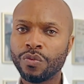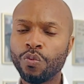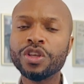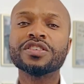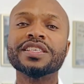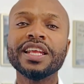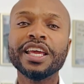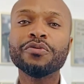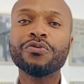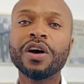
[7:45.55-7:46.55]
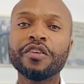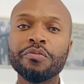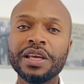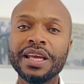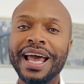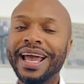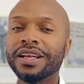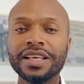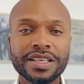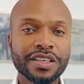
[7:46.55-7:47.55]
When you're sitting in front of me and
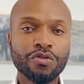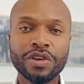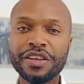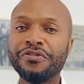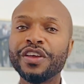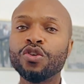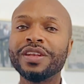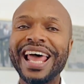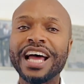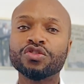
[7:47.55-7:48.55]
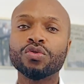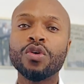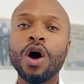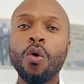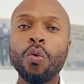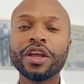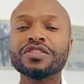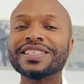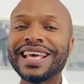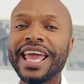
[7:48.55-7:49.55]
it doesn't really feel natural what you're
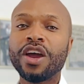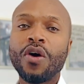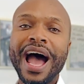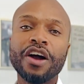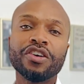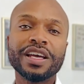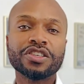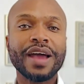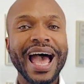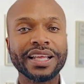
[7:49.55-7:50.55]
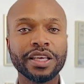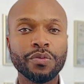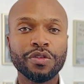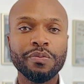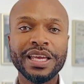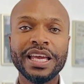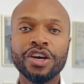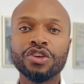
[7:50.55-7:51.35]
saying or how you're interacting with me,